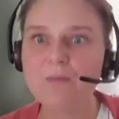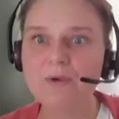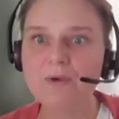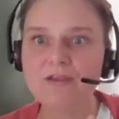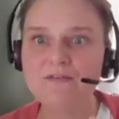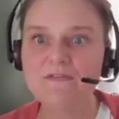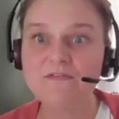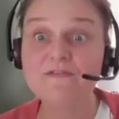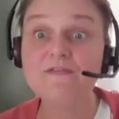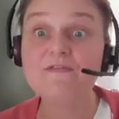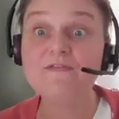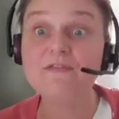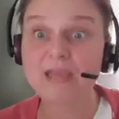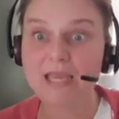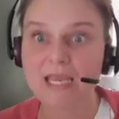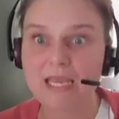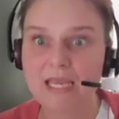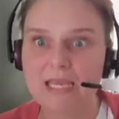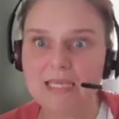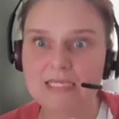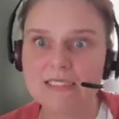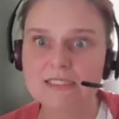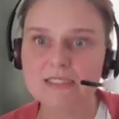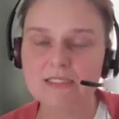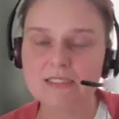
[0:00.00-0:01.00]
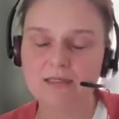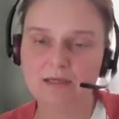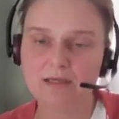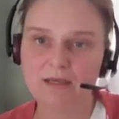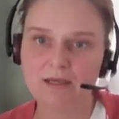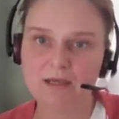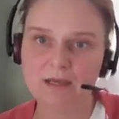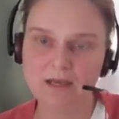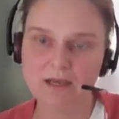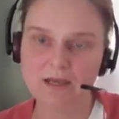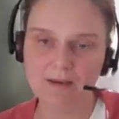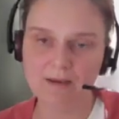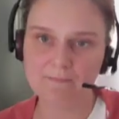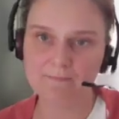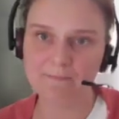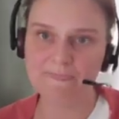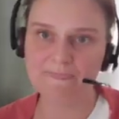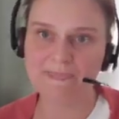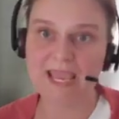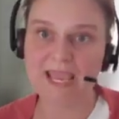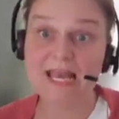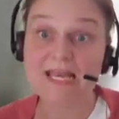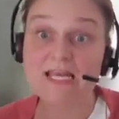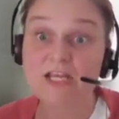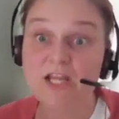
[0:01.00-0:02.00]
feed
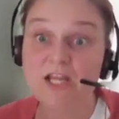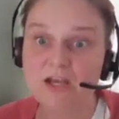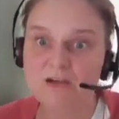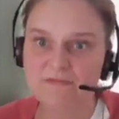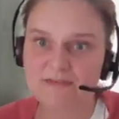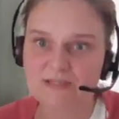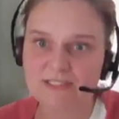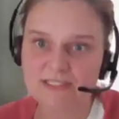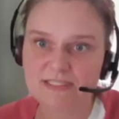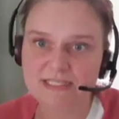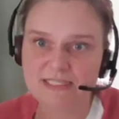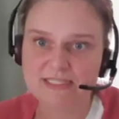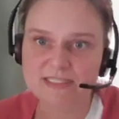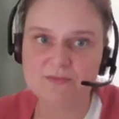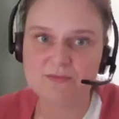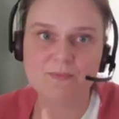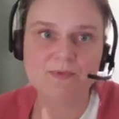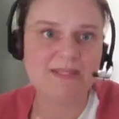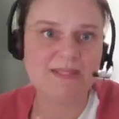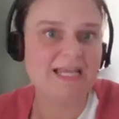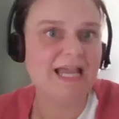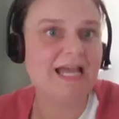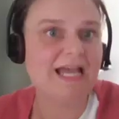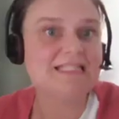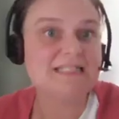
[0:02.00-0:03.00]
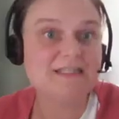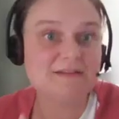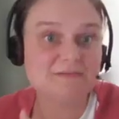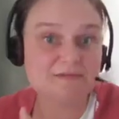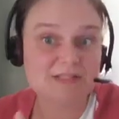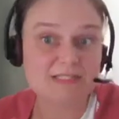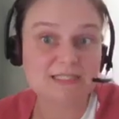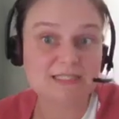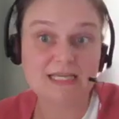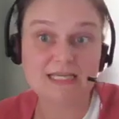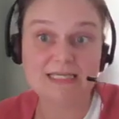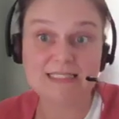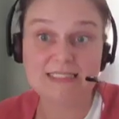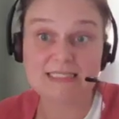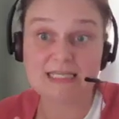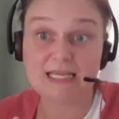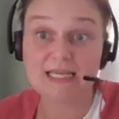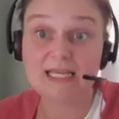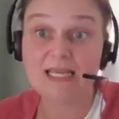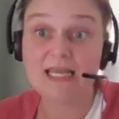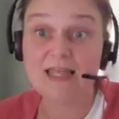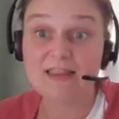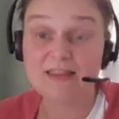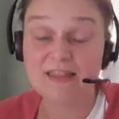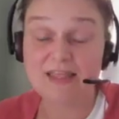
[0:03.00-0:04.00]
their nervous system with the activities that
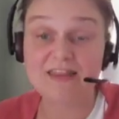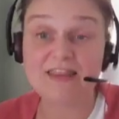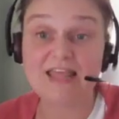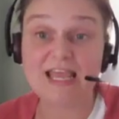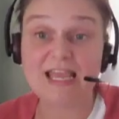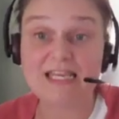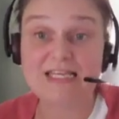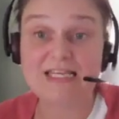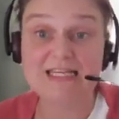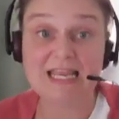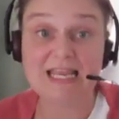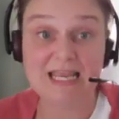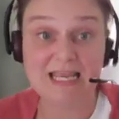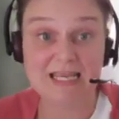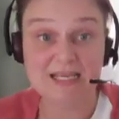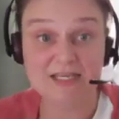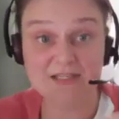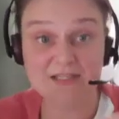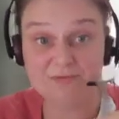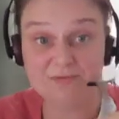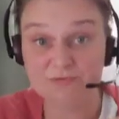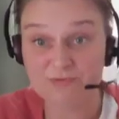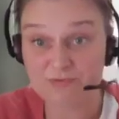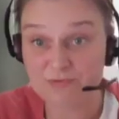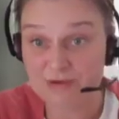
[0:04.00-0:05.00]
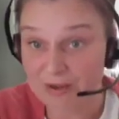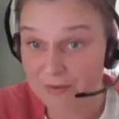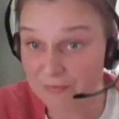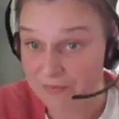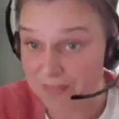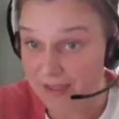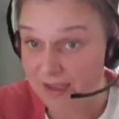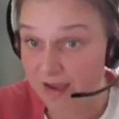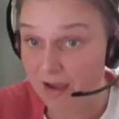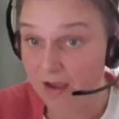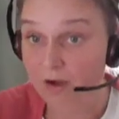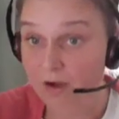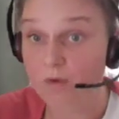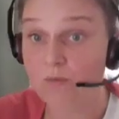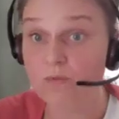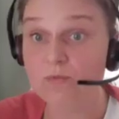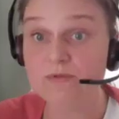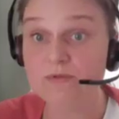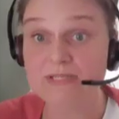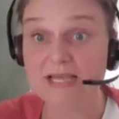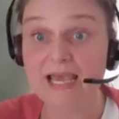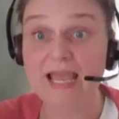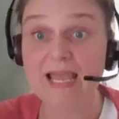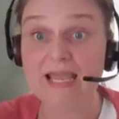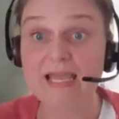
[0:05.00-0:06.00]
they need throughout their whole
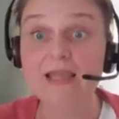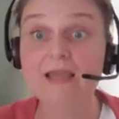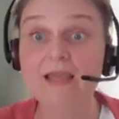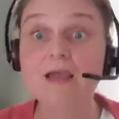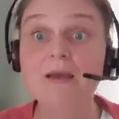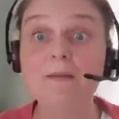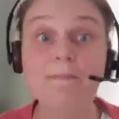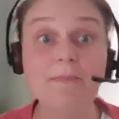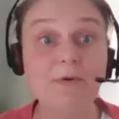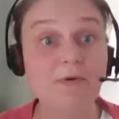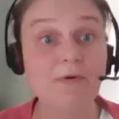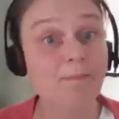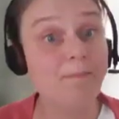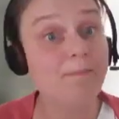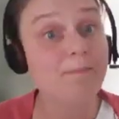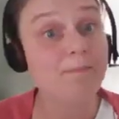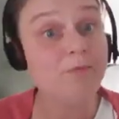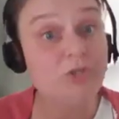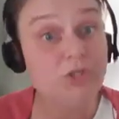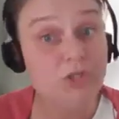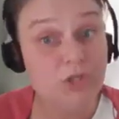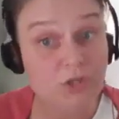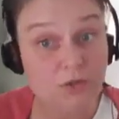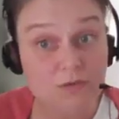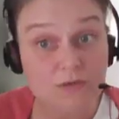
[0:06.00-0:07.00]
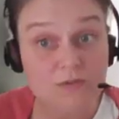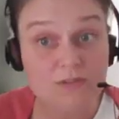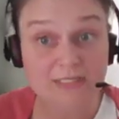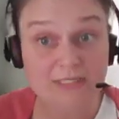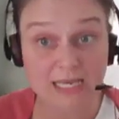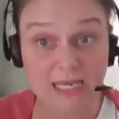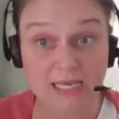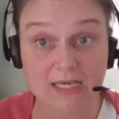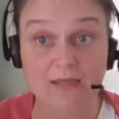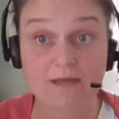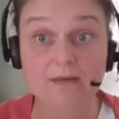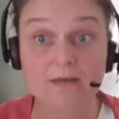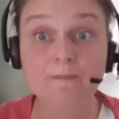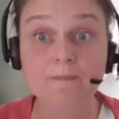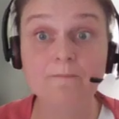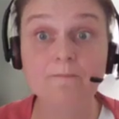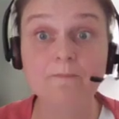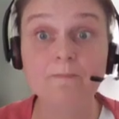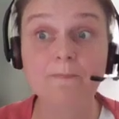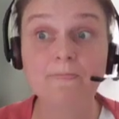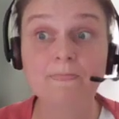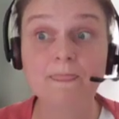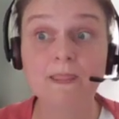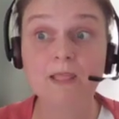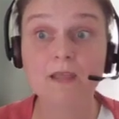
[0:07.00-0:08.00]
day, but using
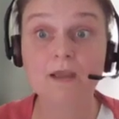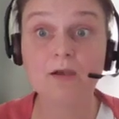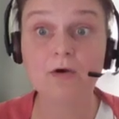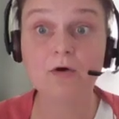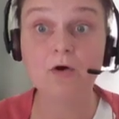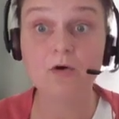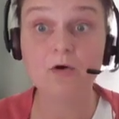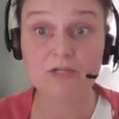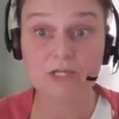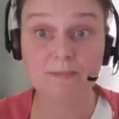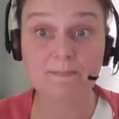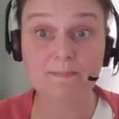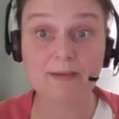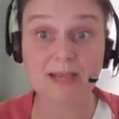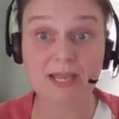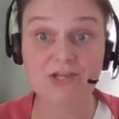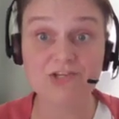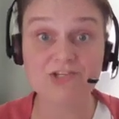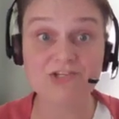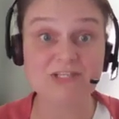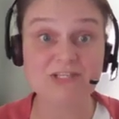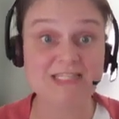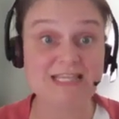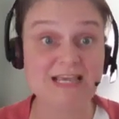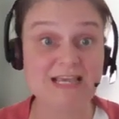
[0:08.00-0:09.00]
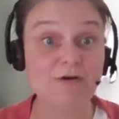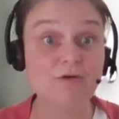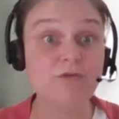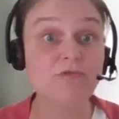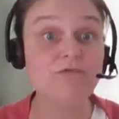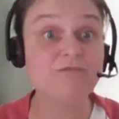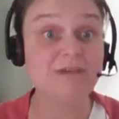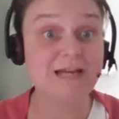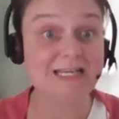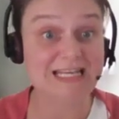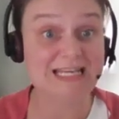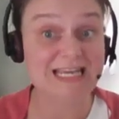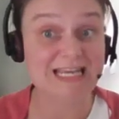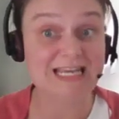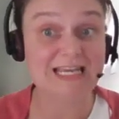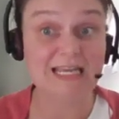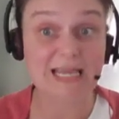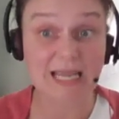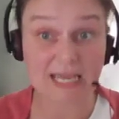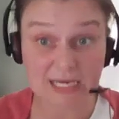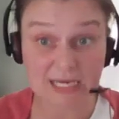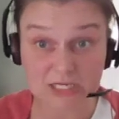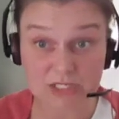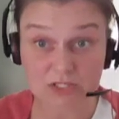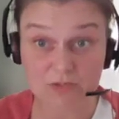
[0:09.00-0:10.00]
occupation they're already
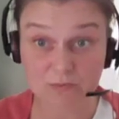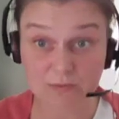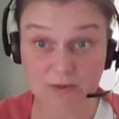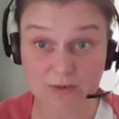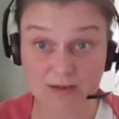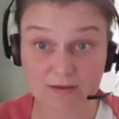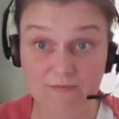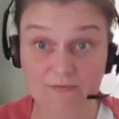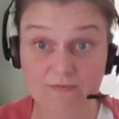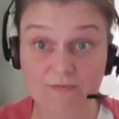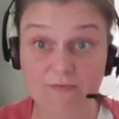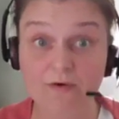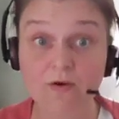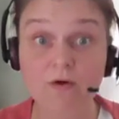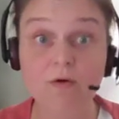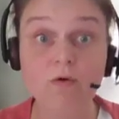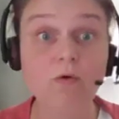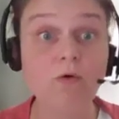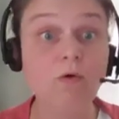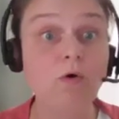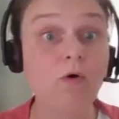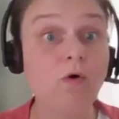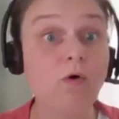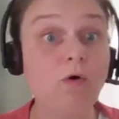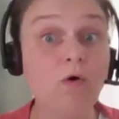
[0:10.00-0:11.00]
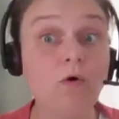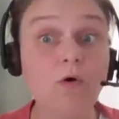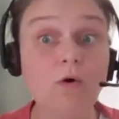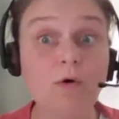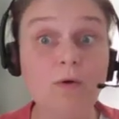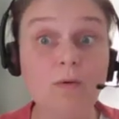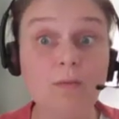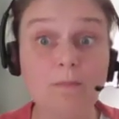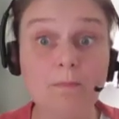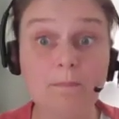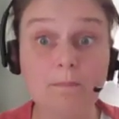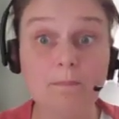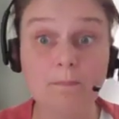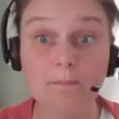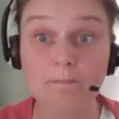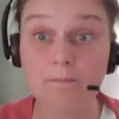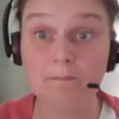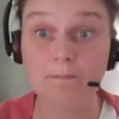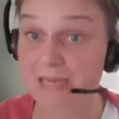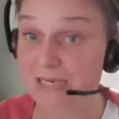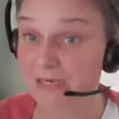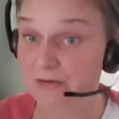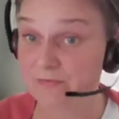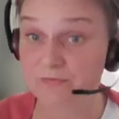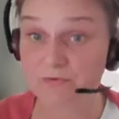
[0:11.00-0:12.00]
engaged with or
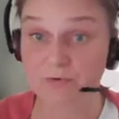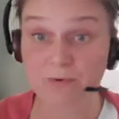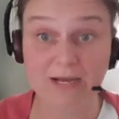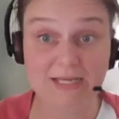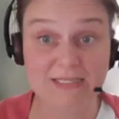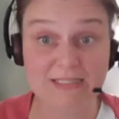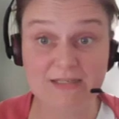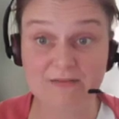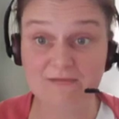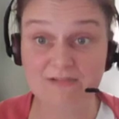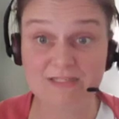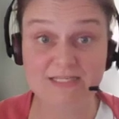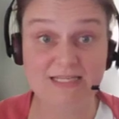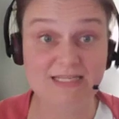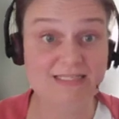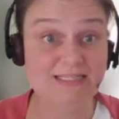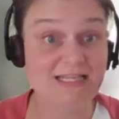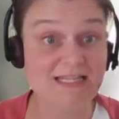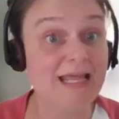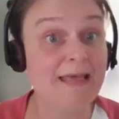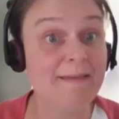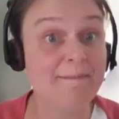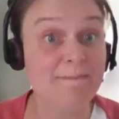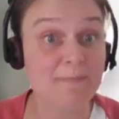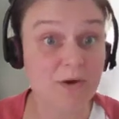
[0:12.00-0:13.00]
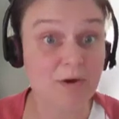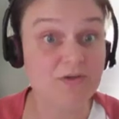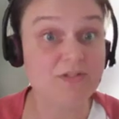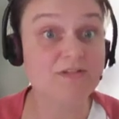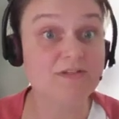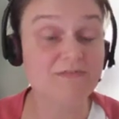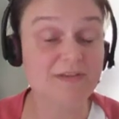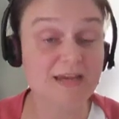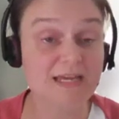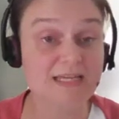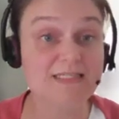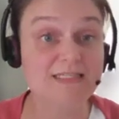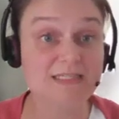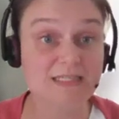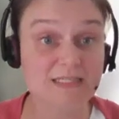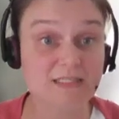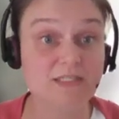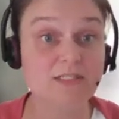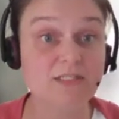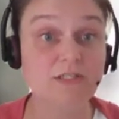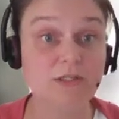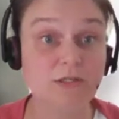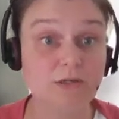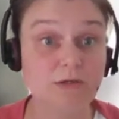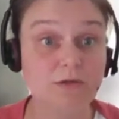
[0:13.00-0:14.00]
meaningful activities that they're motivated
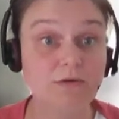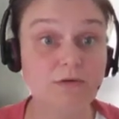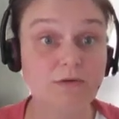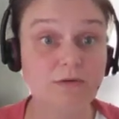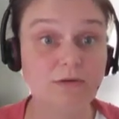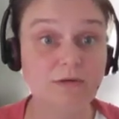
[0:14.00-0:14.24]
to do.